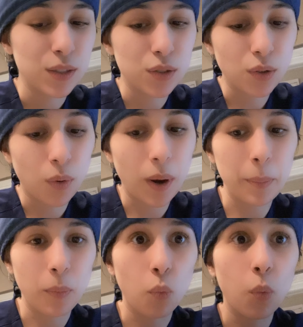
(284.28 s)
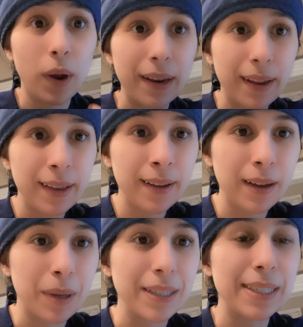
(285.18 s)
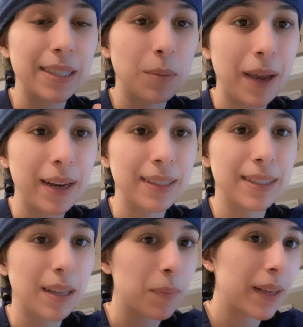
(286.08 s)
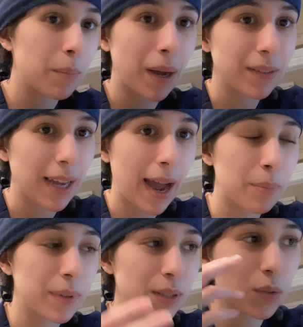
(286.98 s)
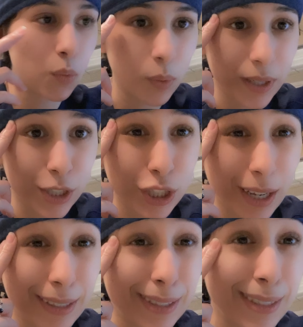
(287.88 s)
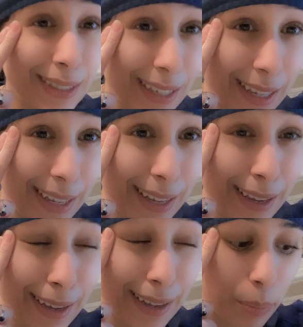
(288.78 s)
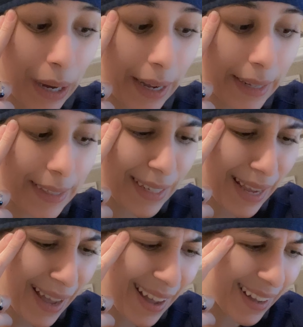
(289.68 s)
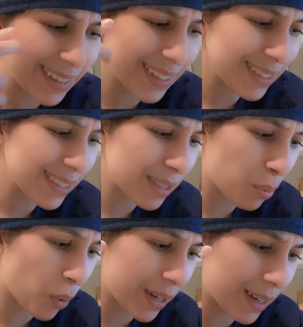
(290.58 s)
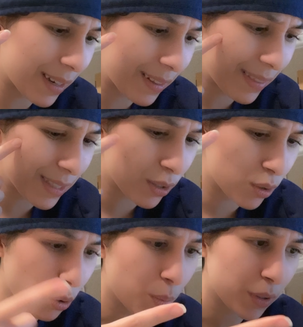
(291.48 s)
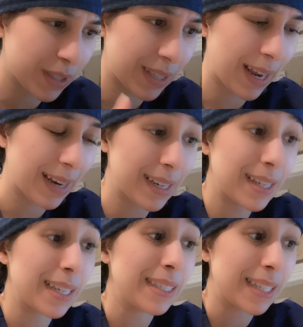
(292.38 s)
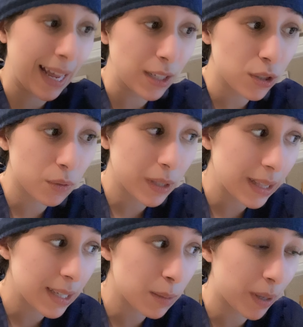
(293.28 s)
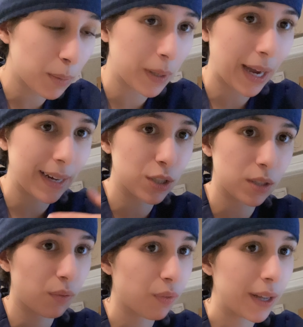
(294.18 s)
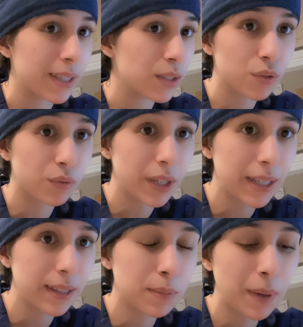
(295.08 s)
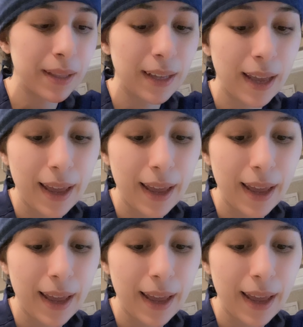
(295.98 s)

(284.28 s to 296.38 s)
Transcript: So I'm waiting and anticipating something about to happen, so we shall see. But yeah, a little disappointed in these two books that I didn't intend to read this month, but kind of just fell into reading this month.